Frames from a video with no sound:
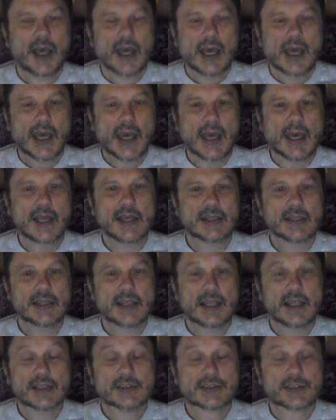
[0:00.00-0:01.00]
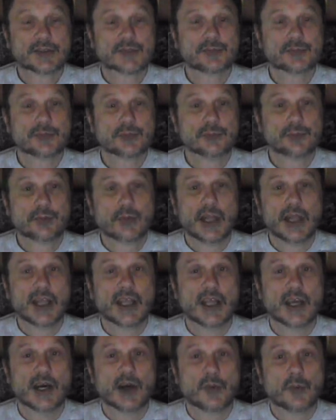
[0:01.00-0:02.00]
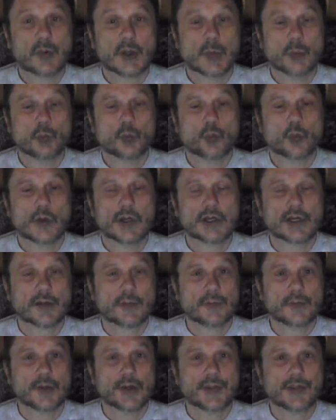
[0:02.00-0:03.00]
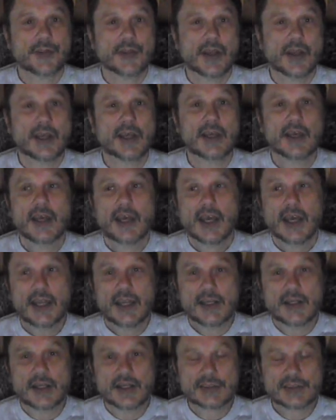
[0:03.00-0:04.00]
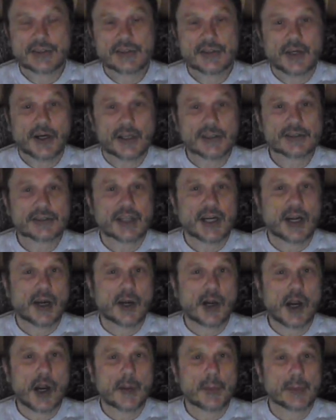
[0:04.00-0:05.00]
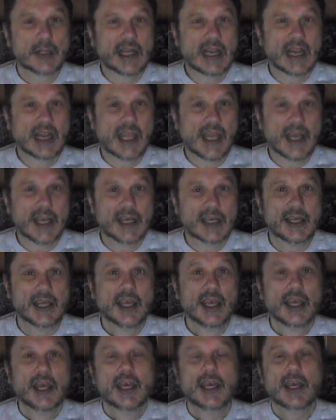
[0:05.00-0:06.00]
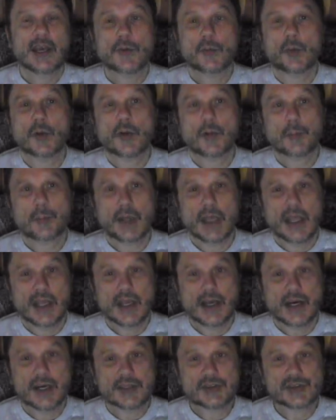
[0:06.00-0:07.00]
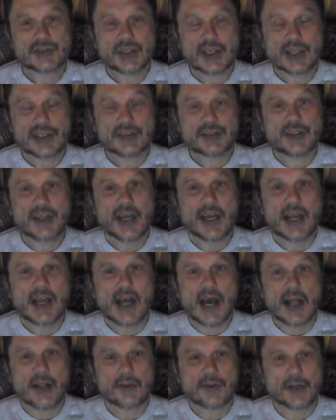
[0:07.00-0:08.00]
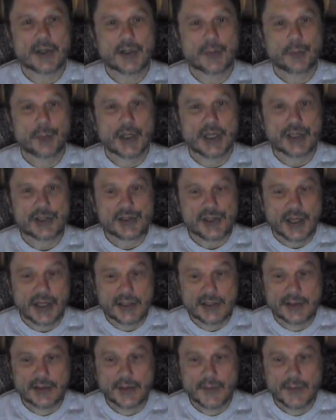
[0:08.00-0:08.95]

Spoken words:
And it's really a wonderful thing. It doesn't cost an arm and a leg. It will be a $60 admission.